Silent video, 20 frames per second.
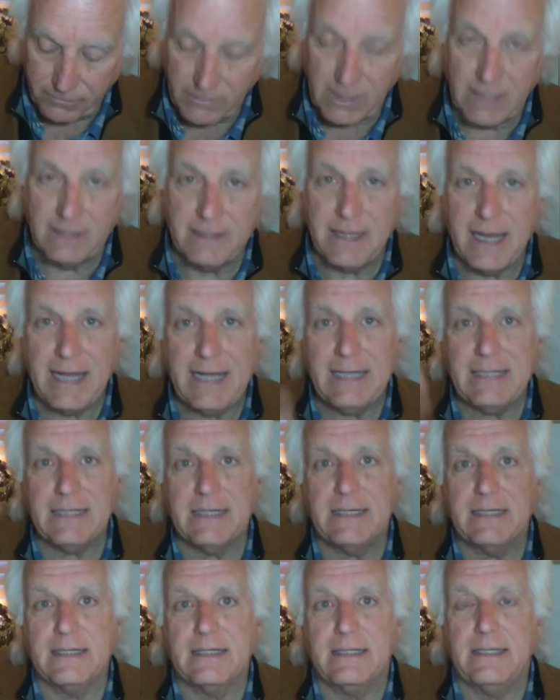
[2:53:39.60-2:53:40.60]

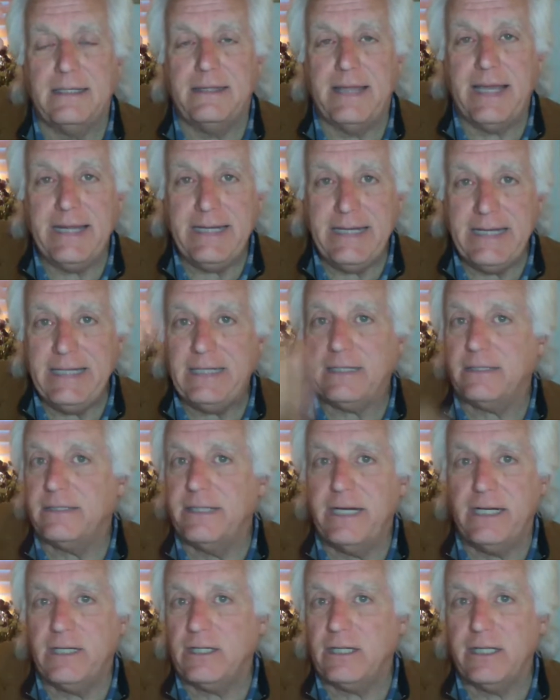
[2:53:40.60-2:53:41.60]
that, they
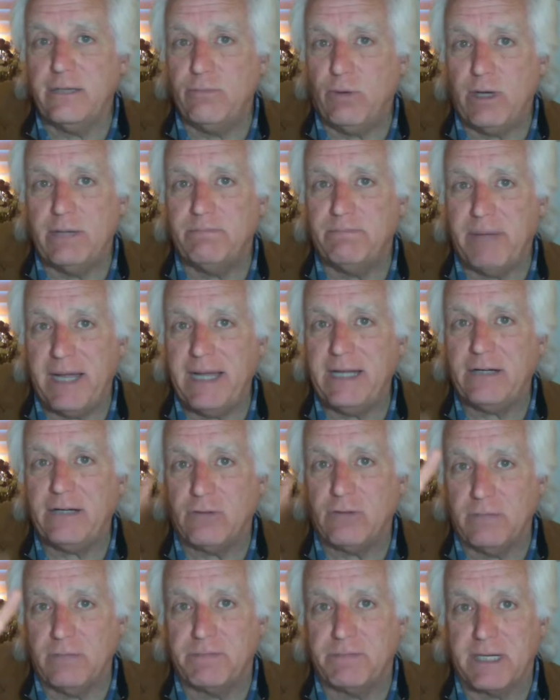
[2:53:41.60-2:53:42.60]
nearly went
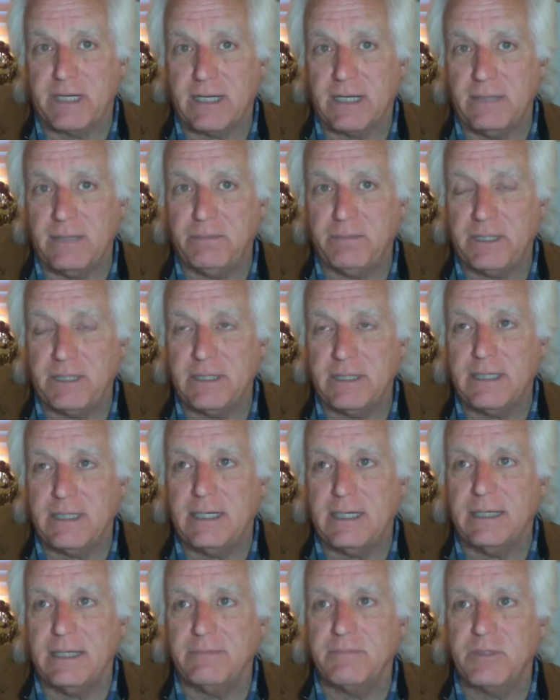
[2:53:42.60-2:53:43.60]
bankrupt a couple of
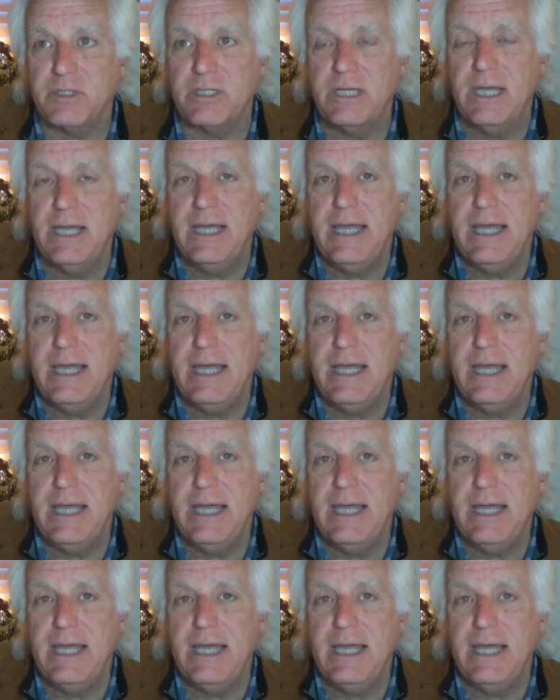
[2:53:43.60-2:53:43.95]
times.